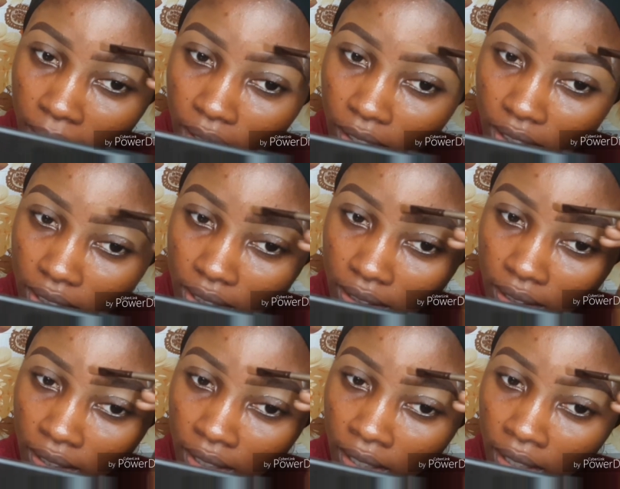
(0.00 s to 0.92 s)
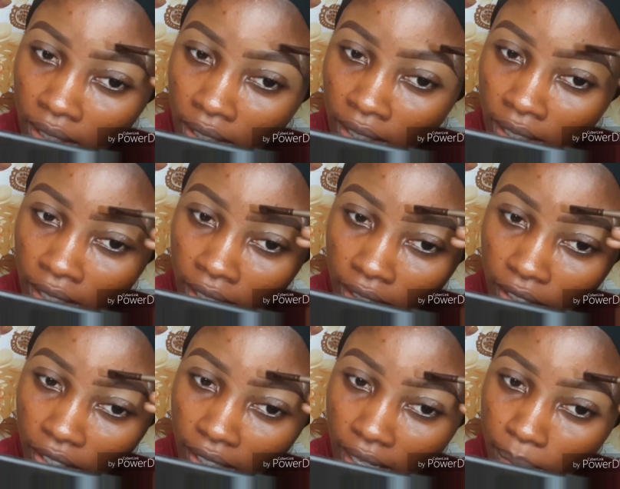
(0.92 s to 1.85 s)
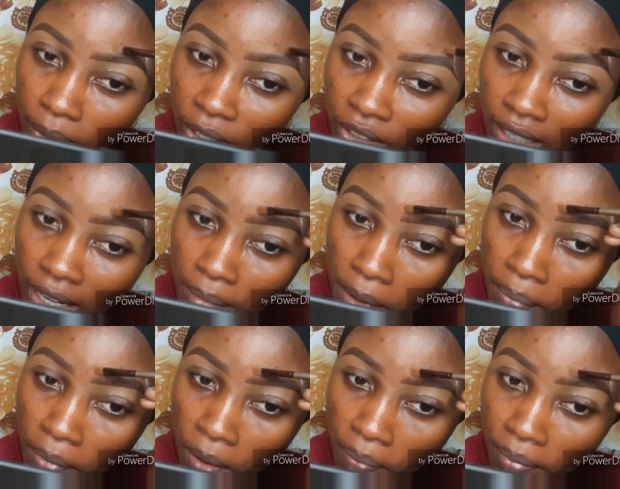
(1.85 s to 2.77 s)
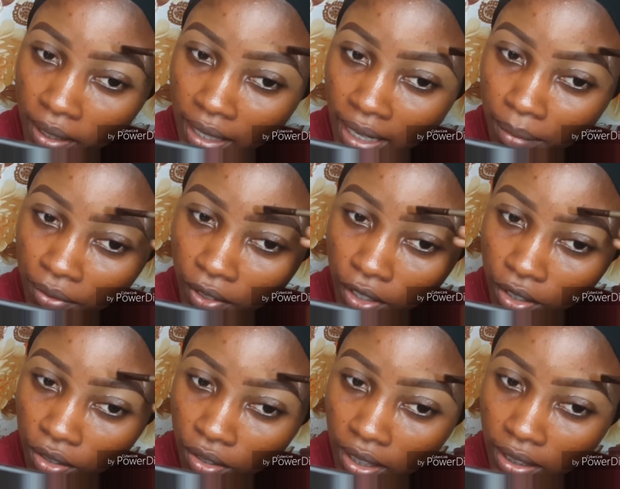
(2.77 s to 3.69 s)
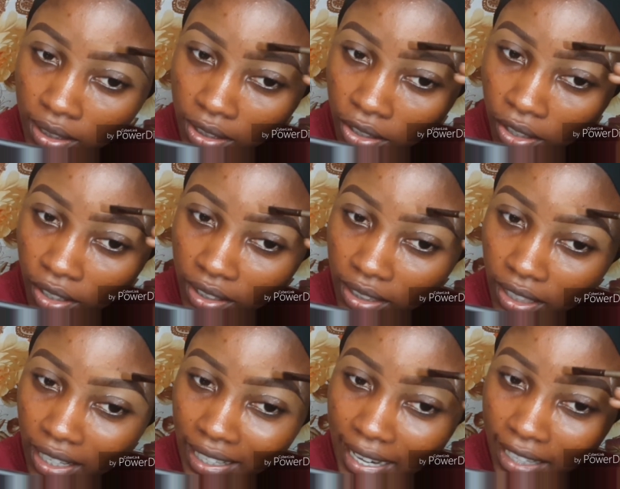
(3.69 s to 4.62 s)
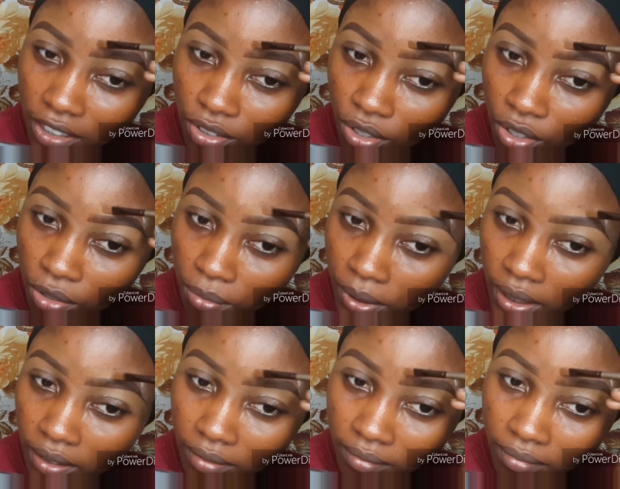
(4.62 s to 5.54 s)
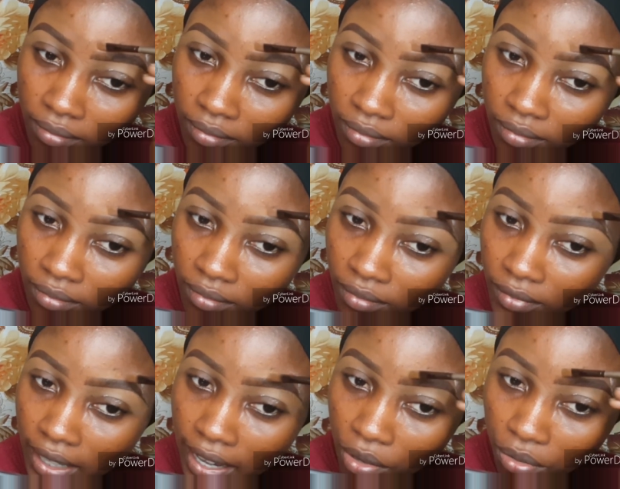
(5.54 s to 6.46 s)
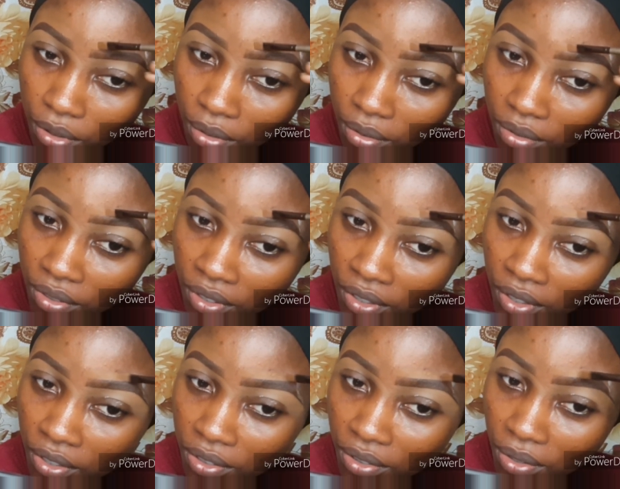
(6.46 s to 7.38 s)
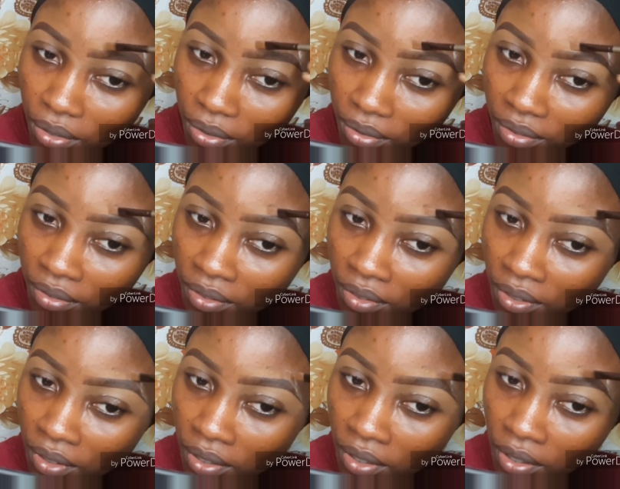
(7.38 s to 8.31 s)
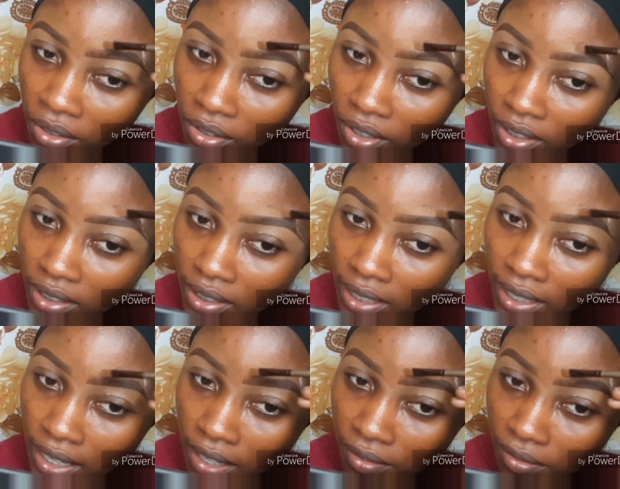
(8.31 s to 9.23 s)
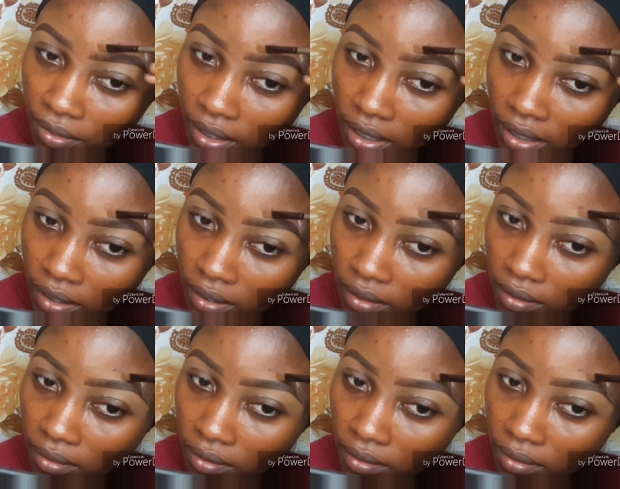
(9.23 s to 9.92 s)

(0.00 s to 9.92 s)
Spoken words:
because the other brows can be popping, and before you know it, your next tummy. Hell no. So just carefully.